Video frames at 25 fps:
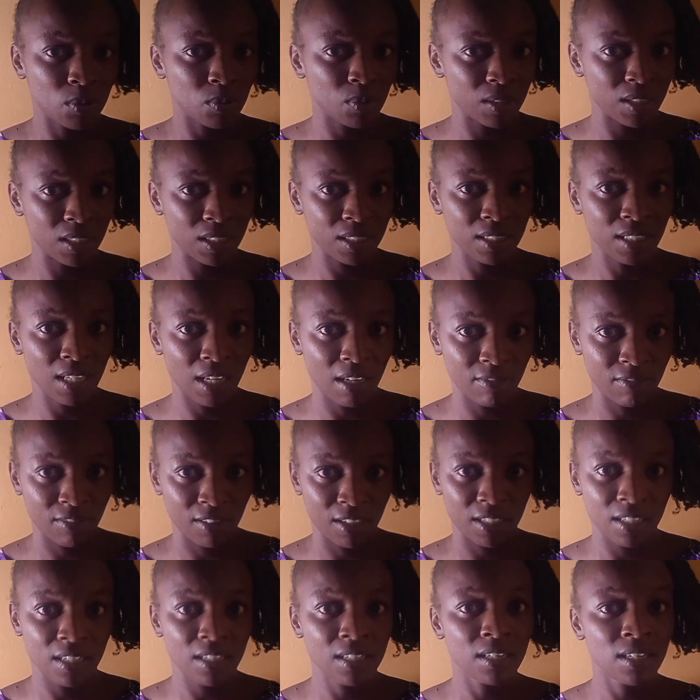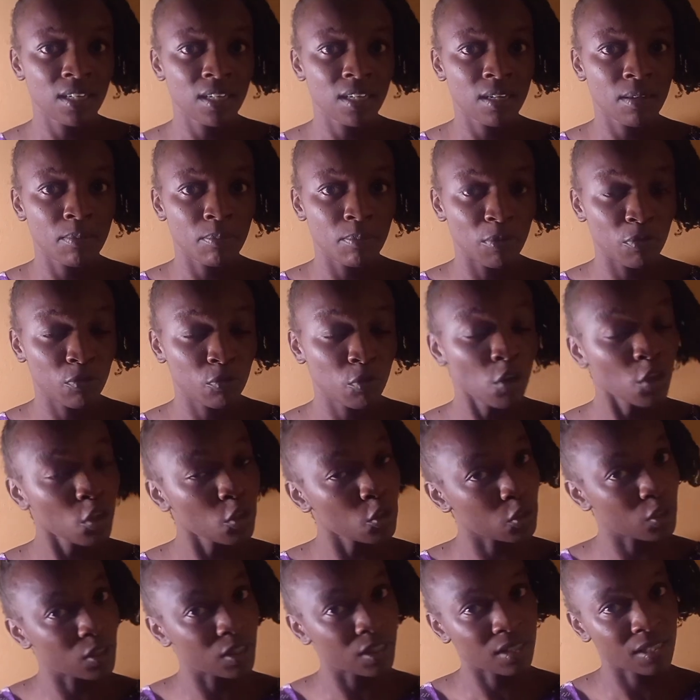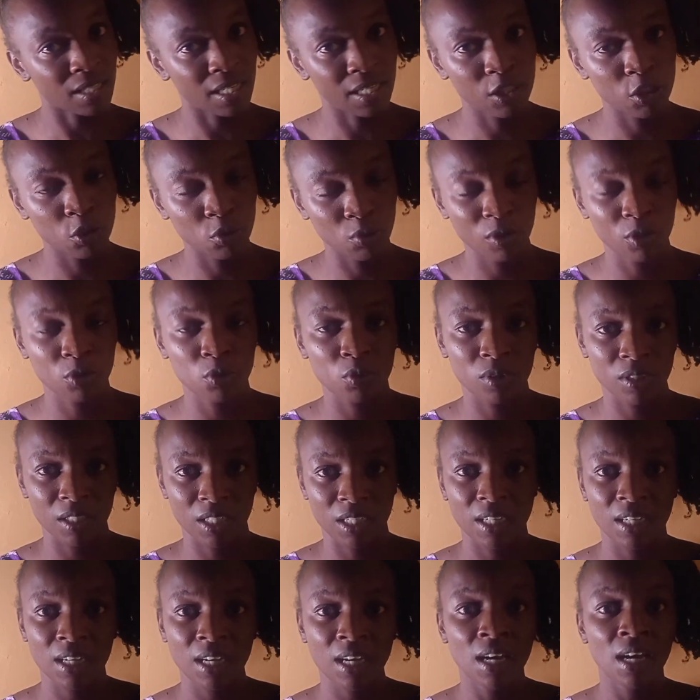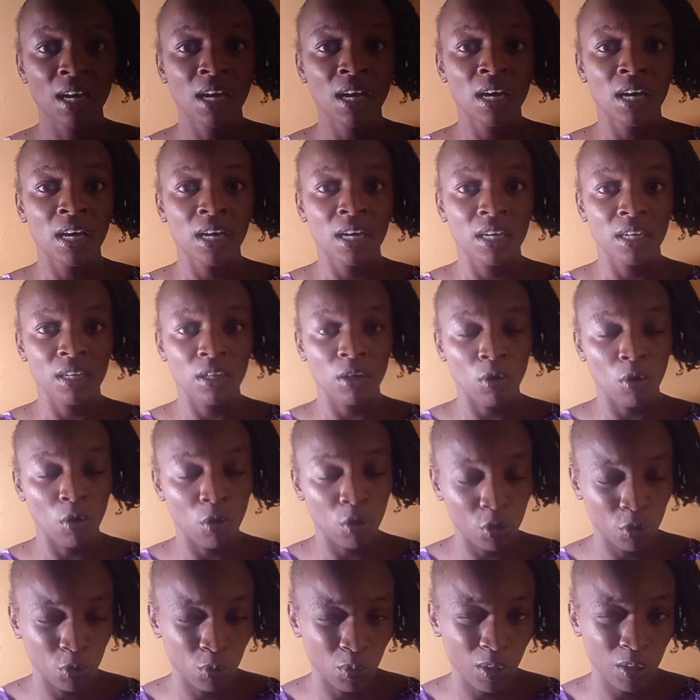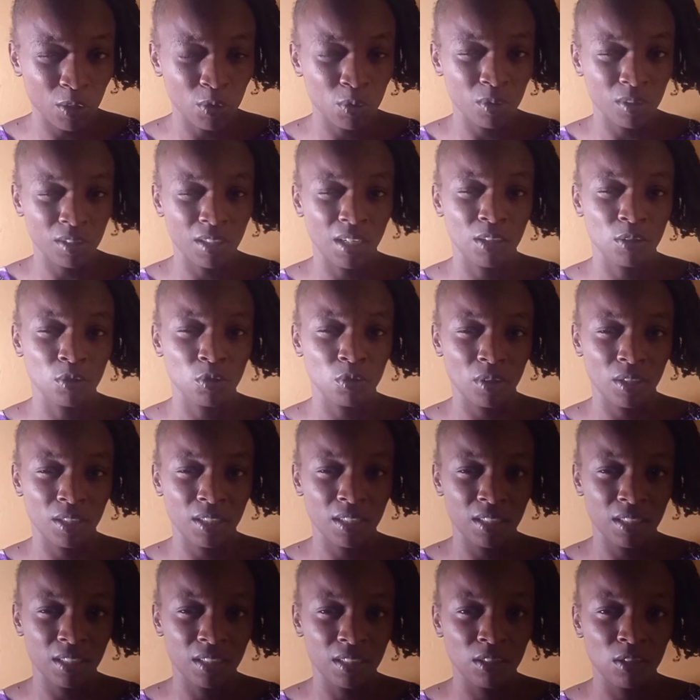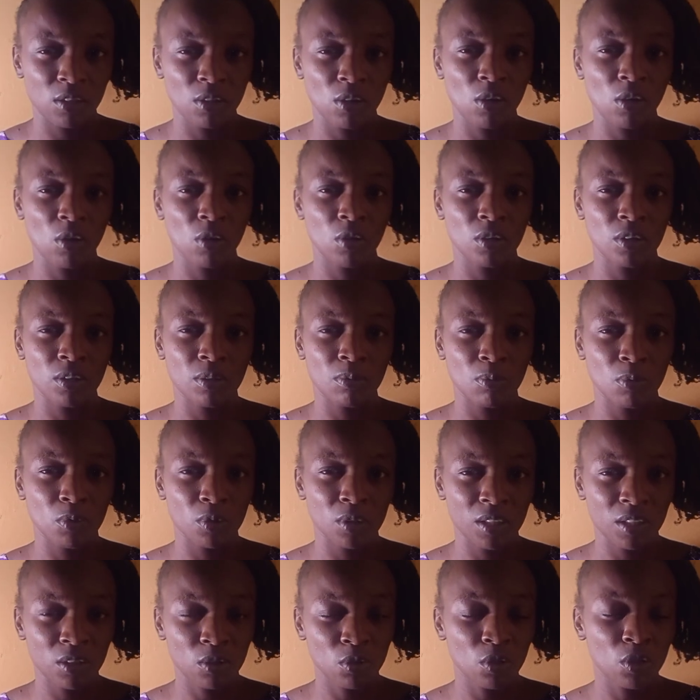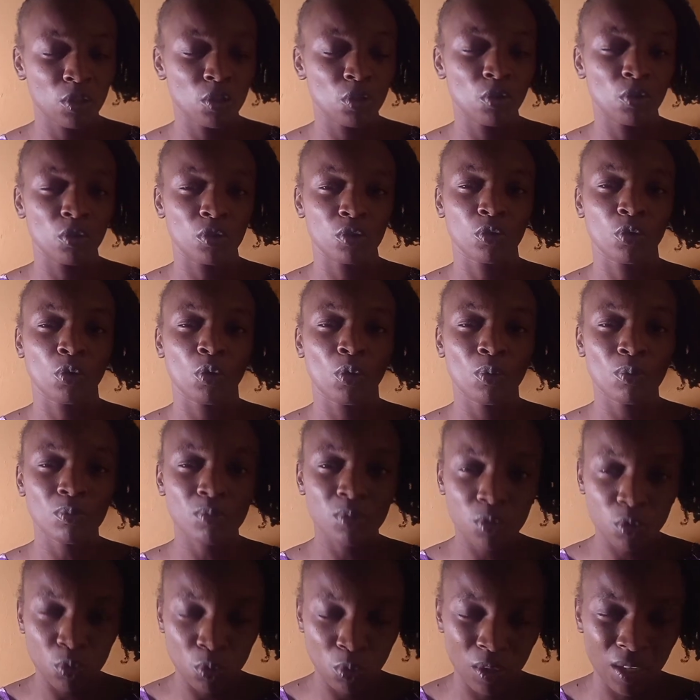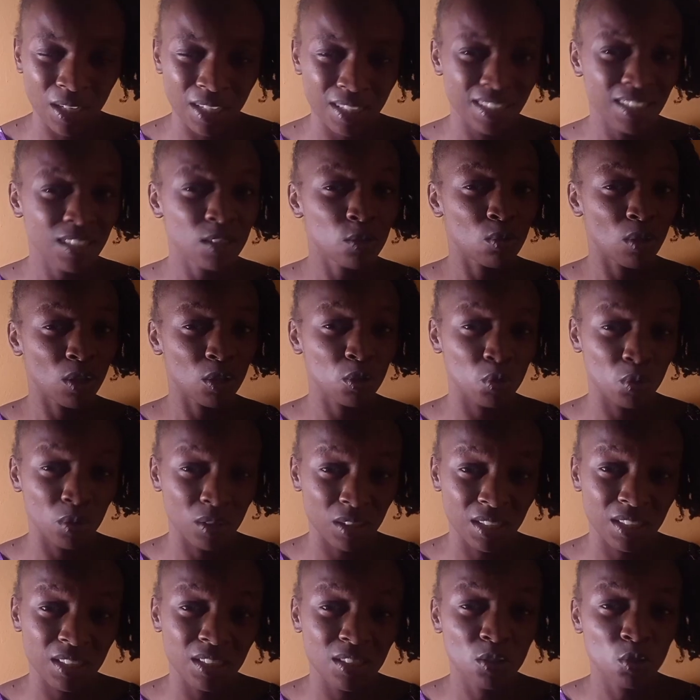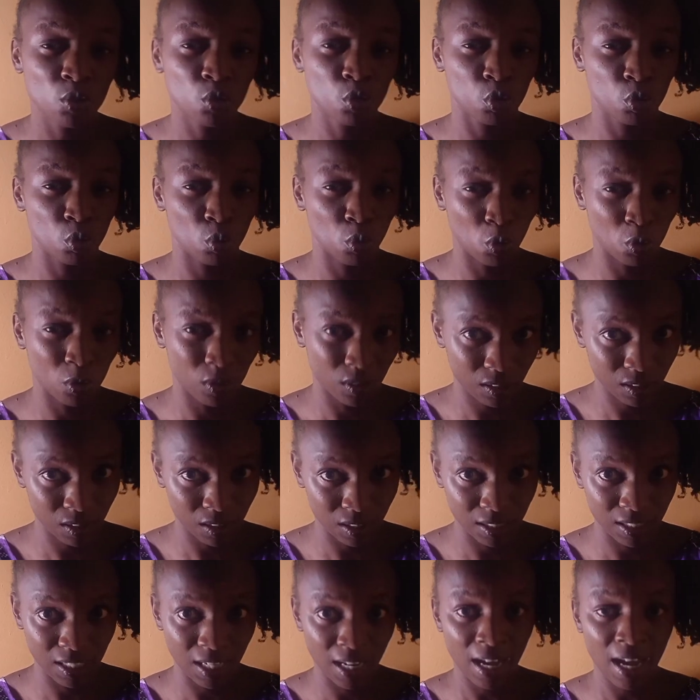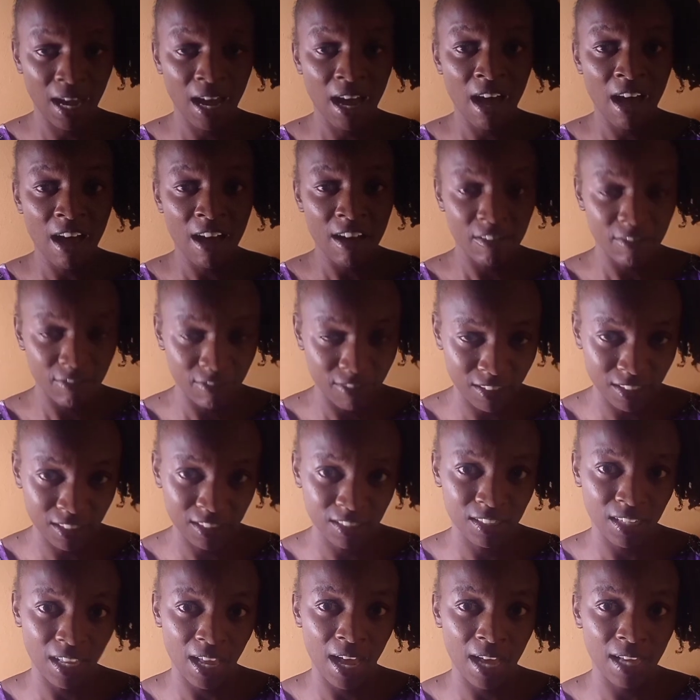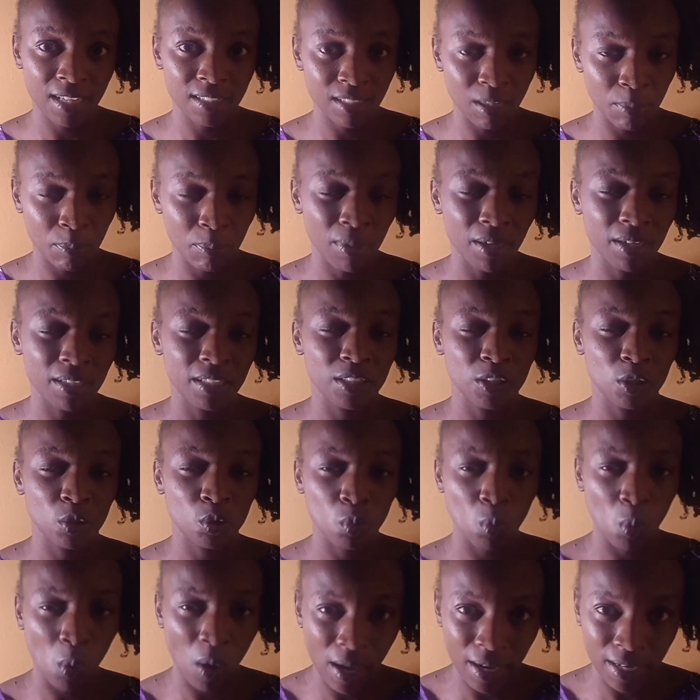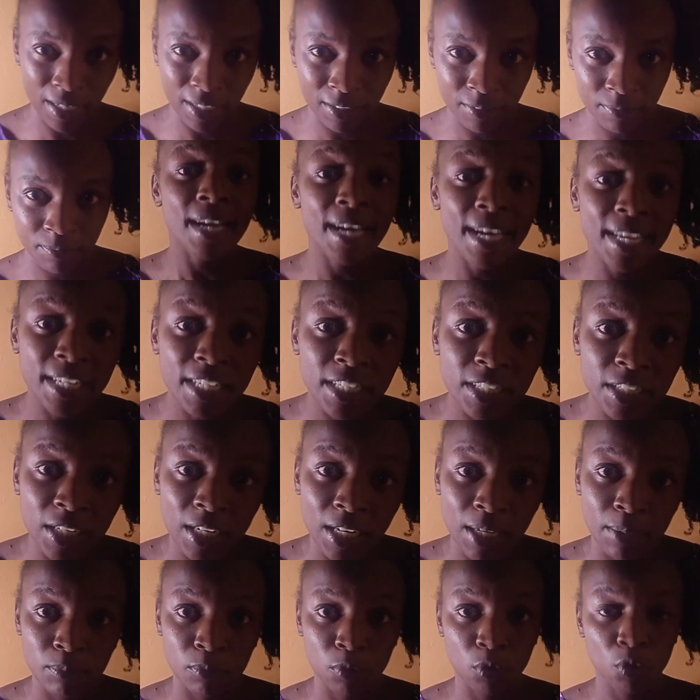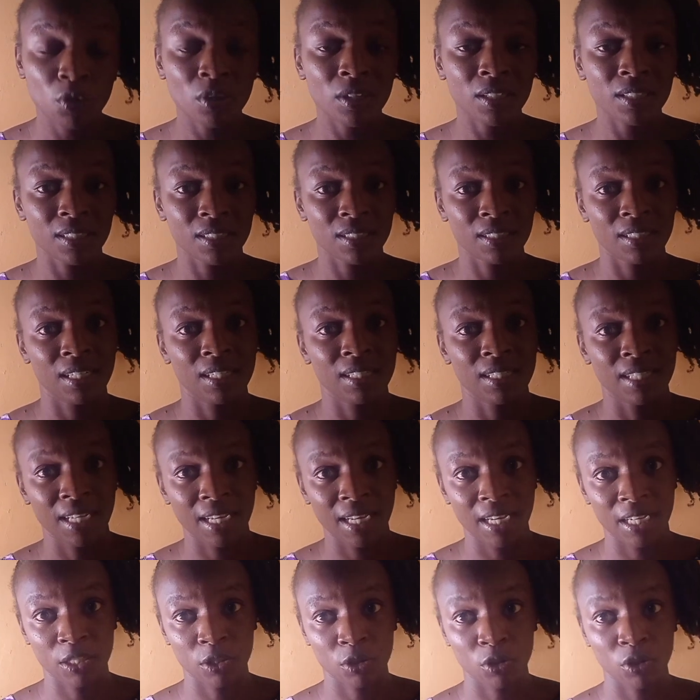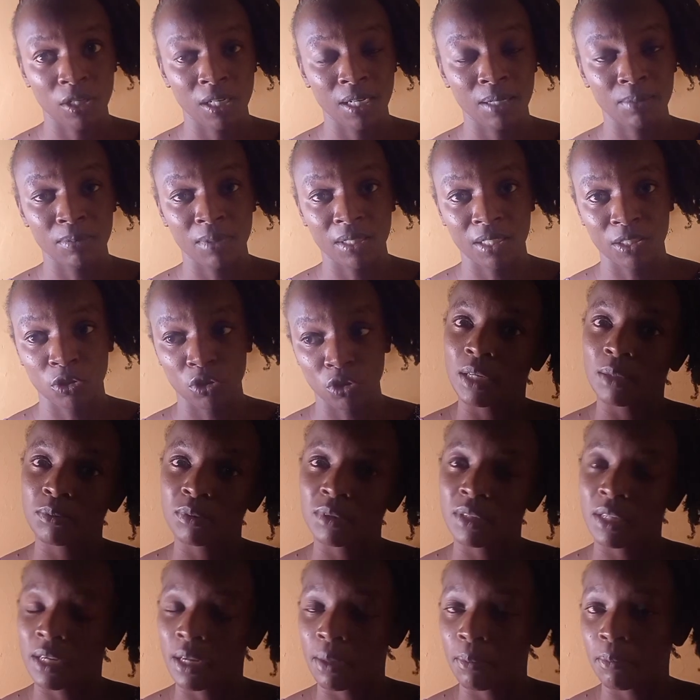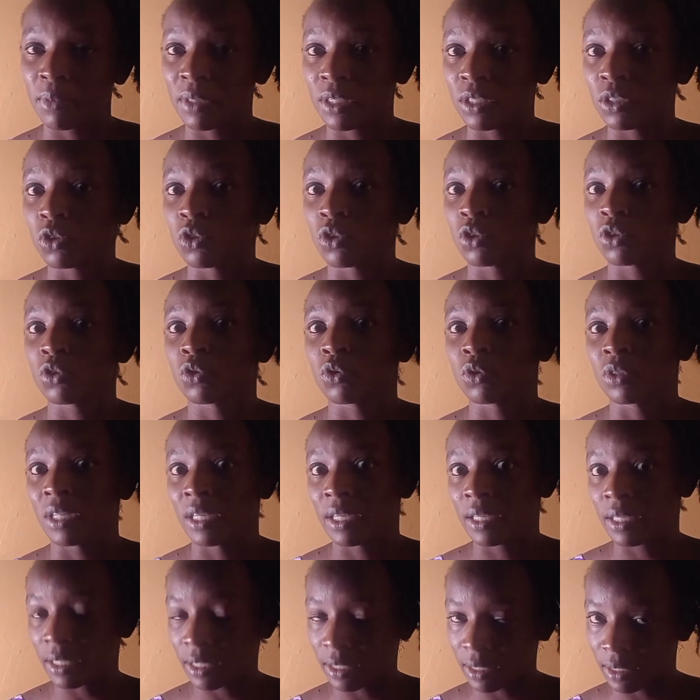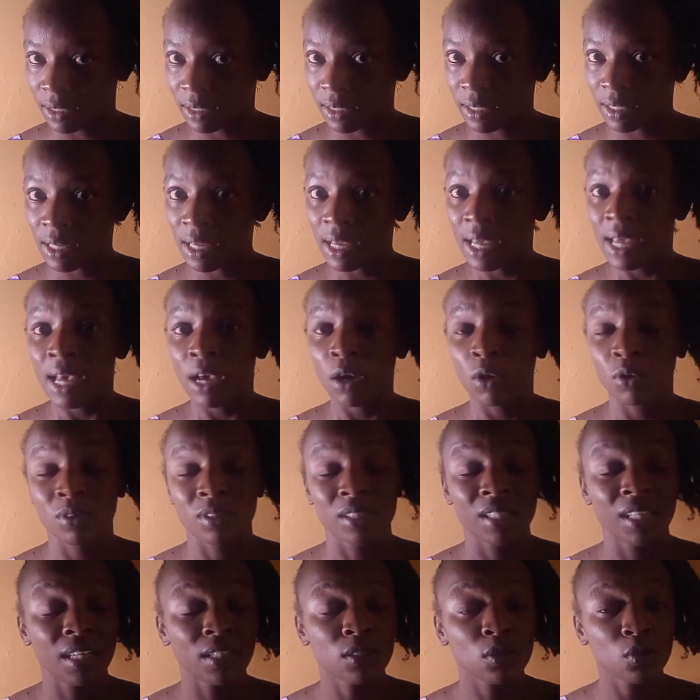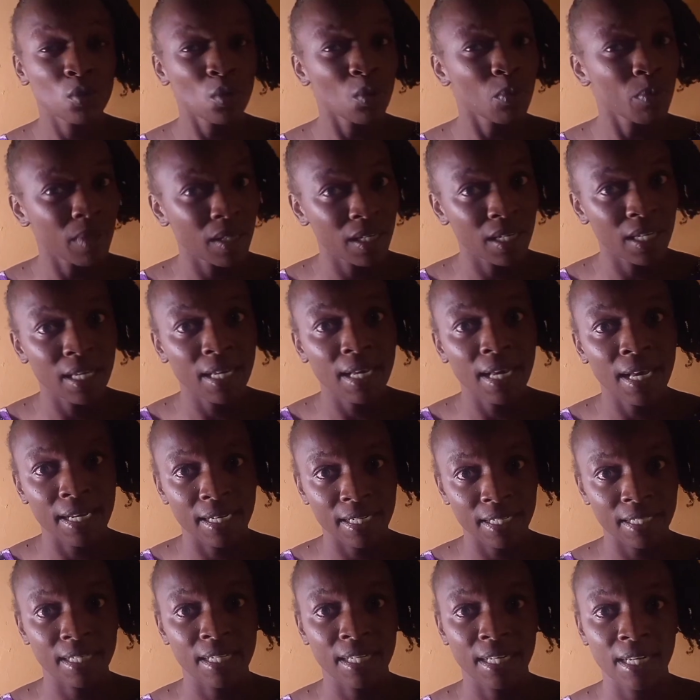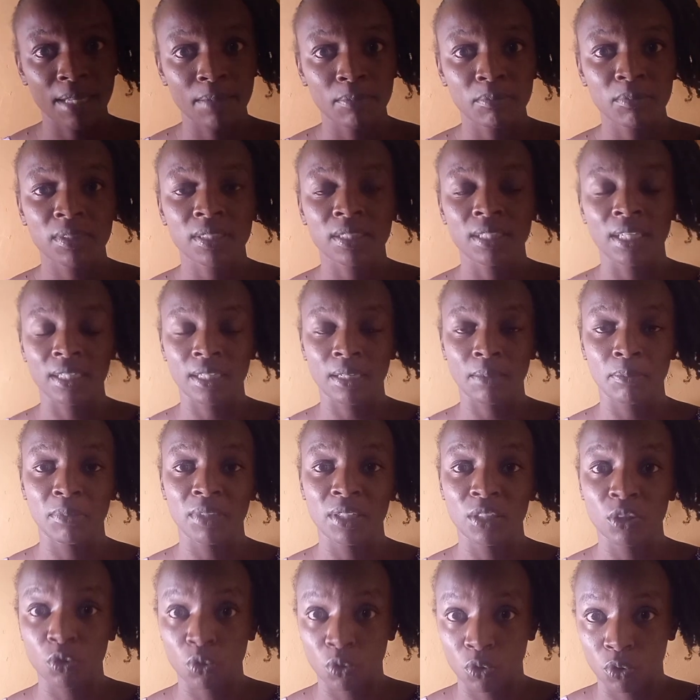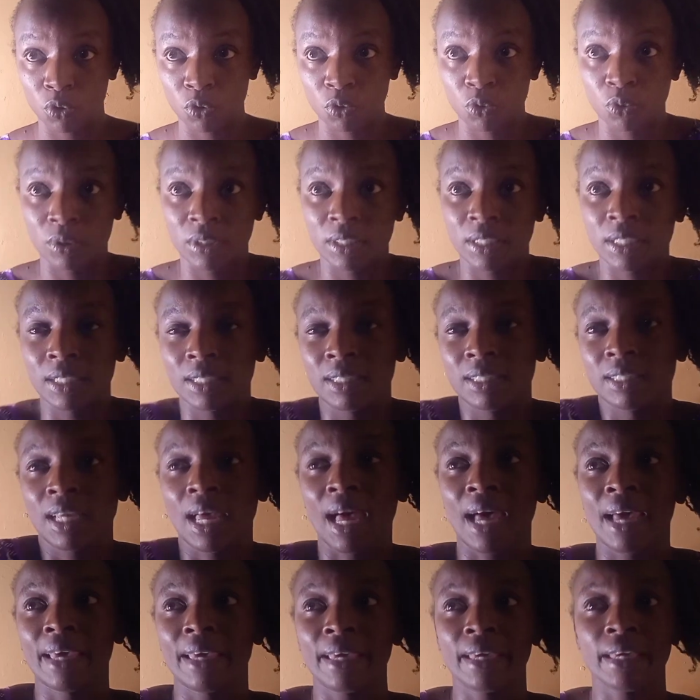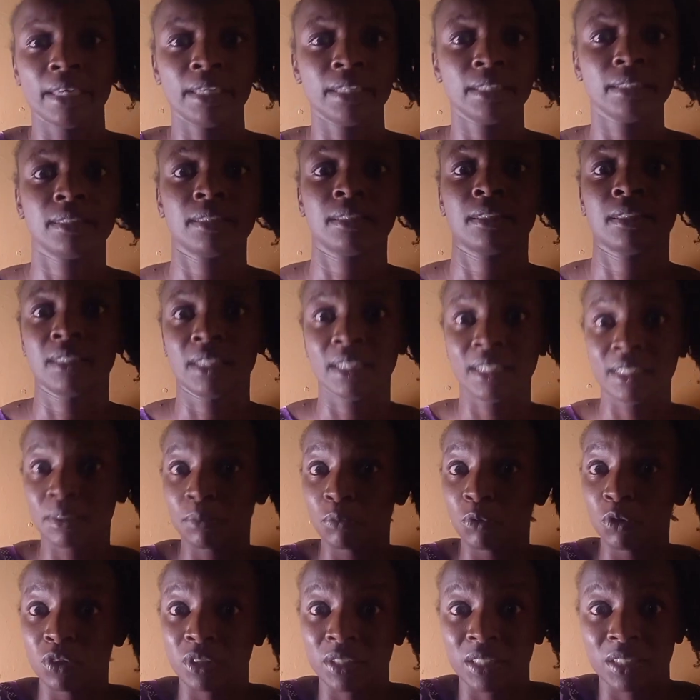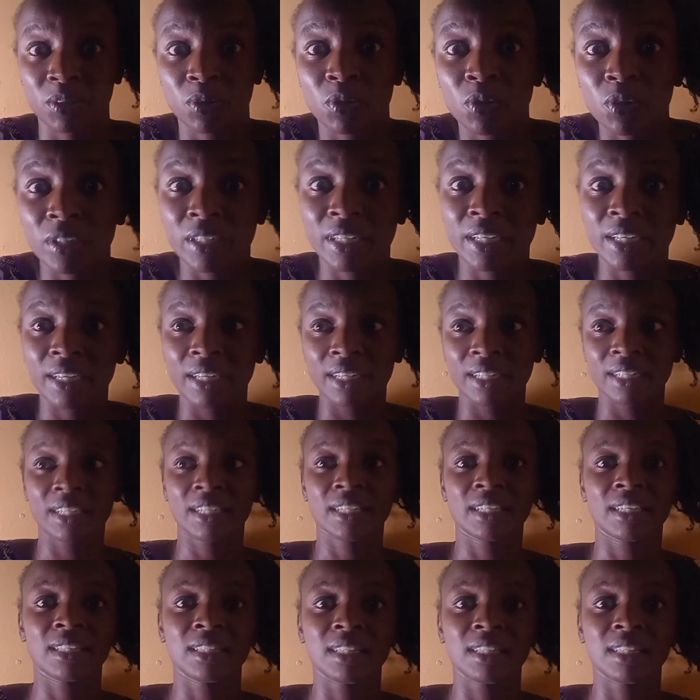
discovered. Before you decide you want to take or you want to start your kid on Montessori or homeschooling, this is what you need to consider first as a parent. One, curriculum. Do you understand the curriculum that are being taught to the kids? Because there are so many curriculums that are being taught to kids. There's Montessori in Kenya,